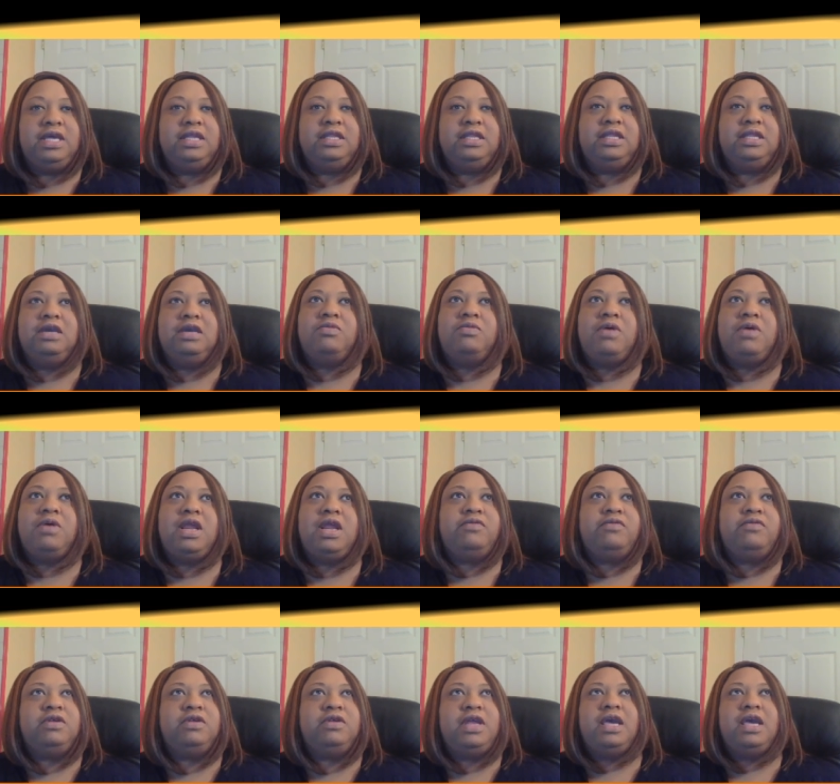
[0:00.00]
and then right
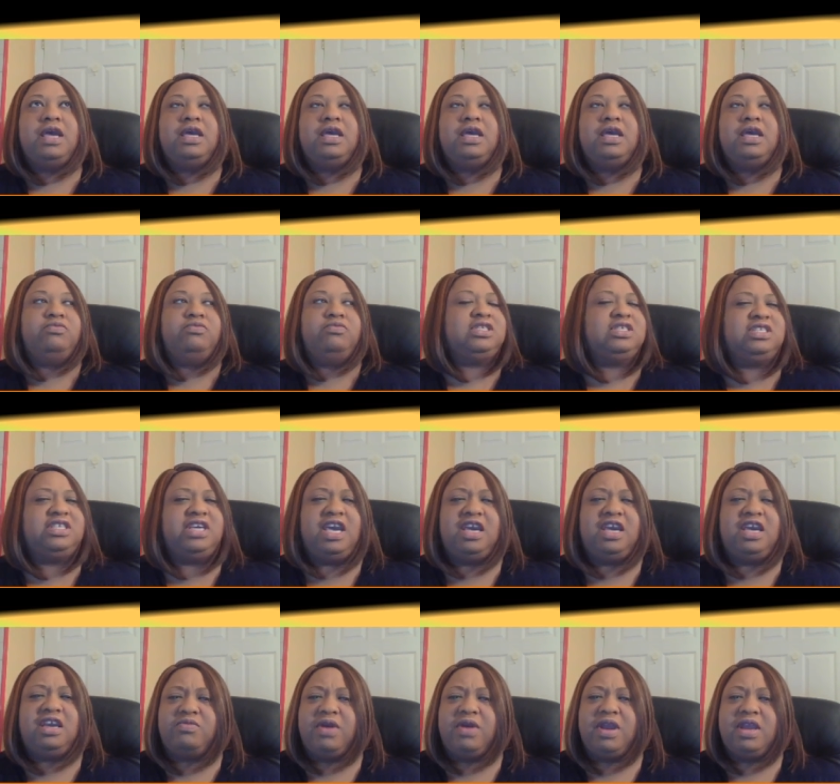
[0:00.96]
after that, he went to
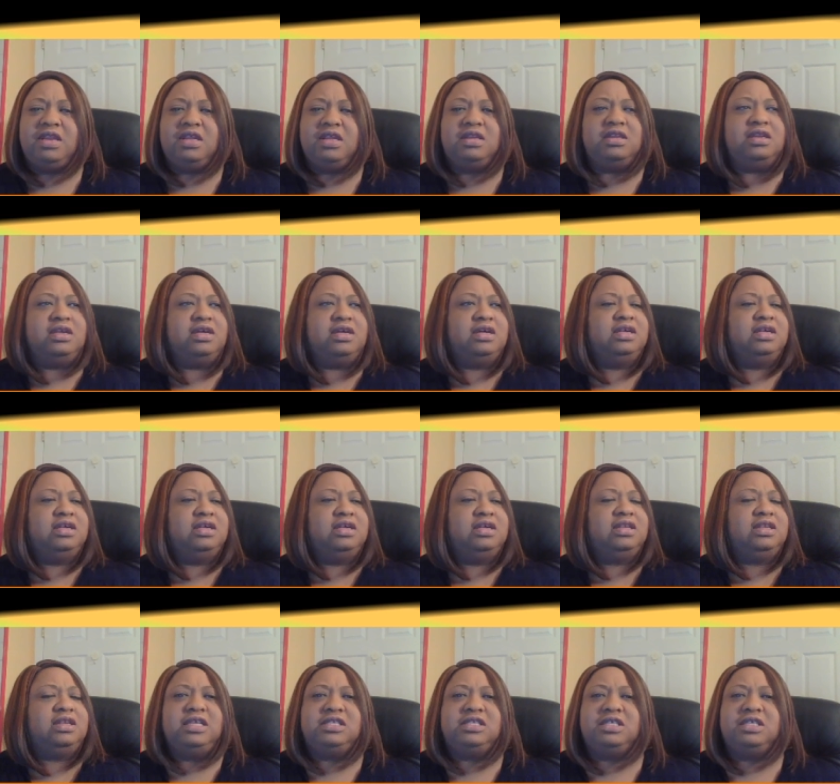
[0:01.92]
decorating the
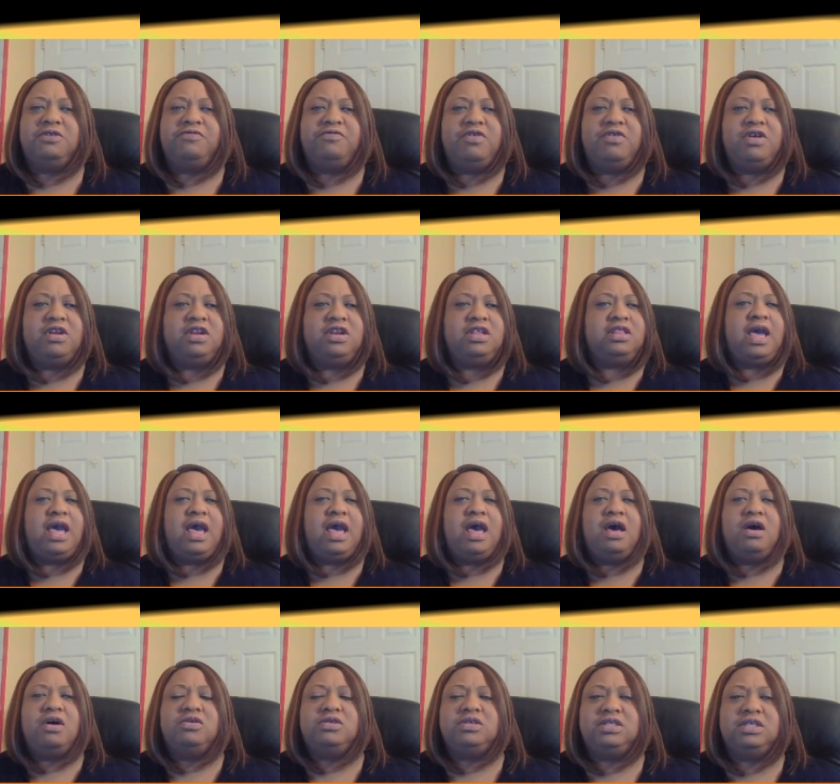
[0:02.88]
lights in the front of the
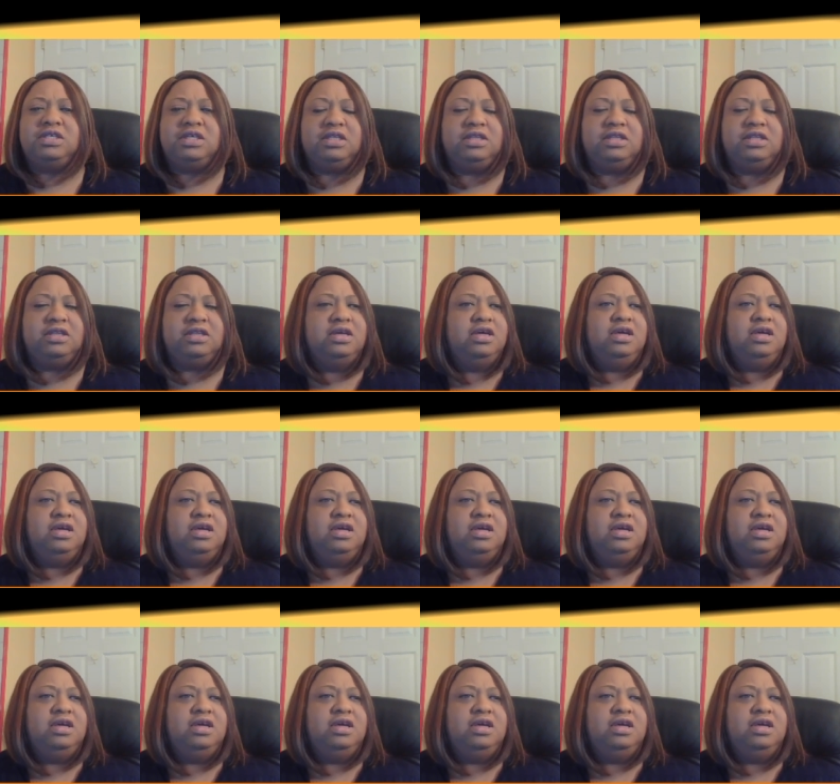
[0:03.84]
house and